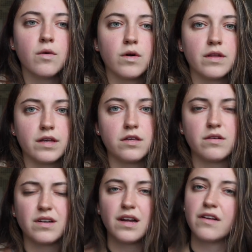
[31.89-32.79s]
or like
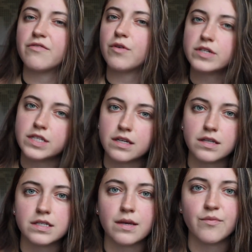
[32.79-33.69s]
you're kind of forced to eat
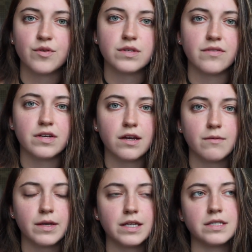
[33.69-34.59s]
the same foods every
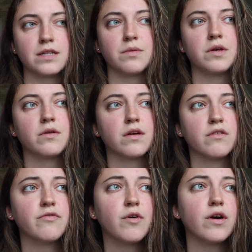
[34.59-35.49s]
day because that's what you can
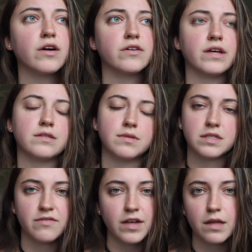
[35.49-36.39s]
afford or that's
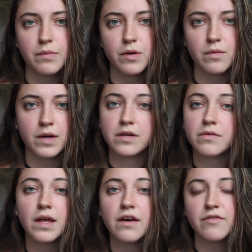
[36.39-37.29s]
what's available where
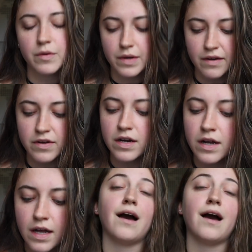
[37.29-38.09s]
you live or whatever.